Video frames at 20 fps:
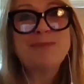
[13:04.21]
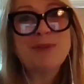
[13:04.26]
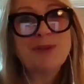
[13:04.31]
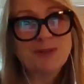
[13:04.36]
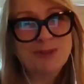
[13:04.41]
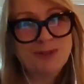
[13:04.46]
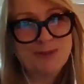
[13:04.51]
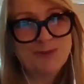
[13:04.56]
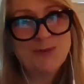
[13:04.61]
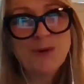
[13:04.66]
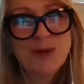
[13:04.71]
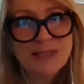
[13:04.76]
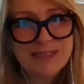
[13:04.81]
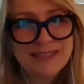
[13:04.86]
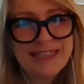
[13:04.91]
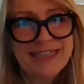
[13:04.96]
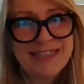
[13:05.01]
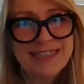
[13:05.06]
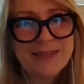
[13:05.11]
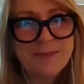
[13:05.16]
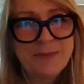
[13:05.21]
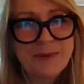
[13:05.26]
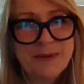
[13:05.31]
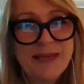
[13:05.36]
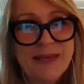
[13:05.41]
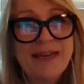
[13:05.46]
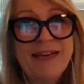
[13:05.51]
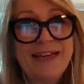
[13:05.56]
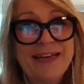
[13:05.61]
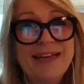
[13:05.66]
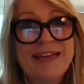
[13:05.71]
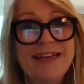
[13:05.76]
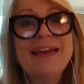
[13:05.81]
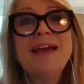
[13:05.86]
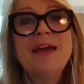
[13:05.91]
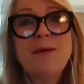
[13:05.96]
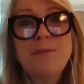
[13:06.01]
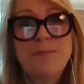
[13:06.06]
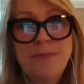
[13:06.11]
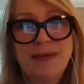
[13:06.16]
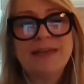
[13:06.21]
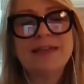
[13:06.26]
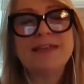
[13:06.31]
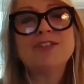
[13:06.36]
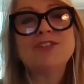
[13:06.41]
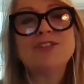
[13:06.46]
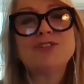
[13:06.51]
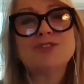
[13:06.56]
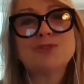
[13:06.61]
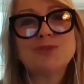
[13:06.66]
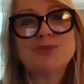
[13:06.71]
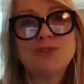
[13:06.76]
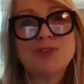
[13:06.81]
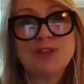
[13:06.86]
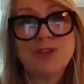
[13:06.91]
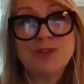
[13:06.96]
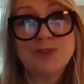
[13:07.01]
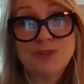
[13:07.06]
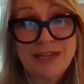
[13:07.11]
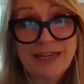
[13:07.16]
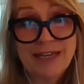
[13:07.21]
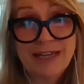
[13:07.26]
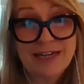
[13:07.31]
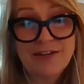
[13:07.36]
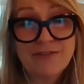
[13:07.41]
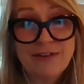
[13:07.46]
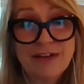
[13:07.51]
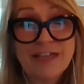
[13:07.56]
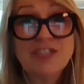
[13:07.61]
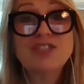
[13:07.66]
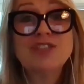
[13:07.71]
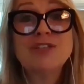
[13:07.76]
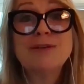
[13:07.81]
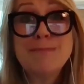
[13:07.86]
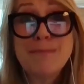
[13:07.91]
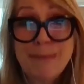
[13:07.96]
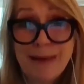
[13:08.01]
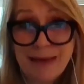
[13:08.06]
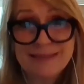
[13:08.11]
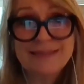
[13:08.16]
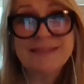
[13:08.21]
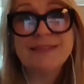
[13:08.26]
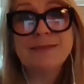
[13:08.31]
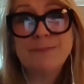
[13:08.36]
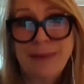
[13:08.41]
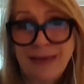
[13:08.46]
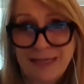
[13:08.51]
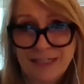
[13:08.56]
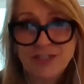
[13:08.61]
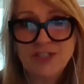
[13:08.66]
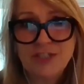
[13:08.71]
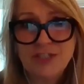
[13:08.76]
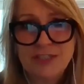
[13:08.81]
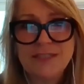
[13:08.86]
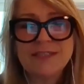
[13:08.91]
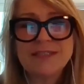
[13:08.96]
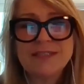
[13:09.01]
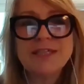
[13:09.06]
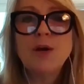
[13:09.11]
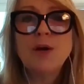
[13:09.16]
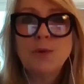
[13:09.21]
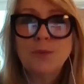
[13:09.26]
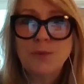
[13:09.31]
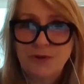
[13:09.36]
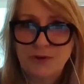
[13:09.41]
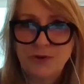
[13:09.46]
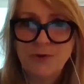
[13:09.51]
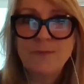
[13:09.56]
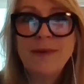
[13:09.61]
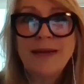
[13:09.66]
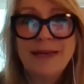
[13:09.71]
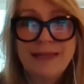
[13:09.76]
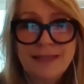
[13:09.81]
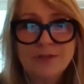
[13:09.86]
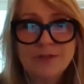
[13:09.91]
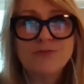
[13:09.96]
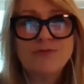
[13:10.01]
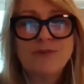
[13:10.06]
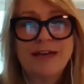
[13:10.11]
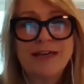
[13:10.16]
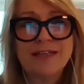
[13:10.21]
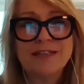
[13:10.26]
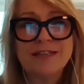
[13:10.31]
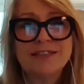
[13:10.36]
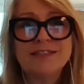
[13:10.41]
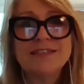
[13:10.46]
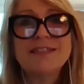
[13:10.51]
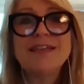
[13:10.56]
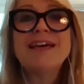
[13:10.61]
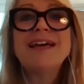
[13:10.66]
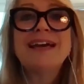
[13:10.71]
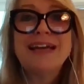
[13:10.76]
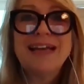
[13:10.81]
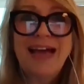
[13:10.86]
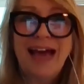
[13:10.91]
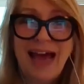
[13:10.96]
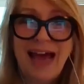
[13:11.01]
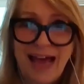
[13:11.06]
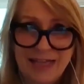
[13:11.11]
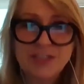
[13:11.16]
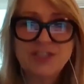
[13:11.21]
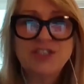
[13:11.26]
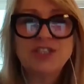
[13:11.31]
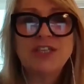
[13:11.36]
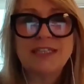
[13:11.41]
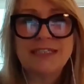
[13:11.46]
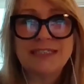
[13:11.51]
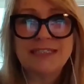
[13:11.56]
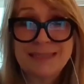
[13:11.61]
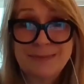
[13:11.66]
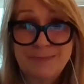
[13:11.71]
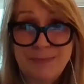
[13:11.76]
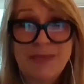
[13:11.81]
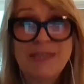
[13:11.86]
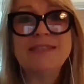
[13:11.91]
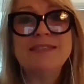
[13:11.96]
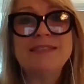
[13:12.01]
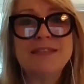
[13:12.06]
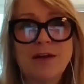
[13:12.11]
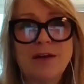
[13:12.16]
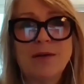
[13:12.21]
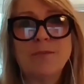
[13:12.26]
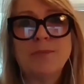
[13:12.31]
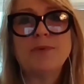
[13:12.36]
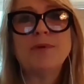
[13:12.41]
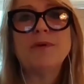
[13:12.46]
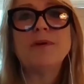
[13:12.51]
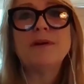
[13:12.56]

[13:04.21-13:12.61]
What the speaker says: because of what I said at the beginning, making sure that your declaration matches with your medical records actually speeds up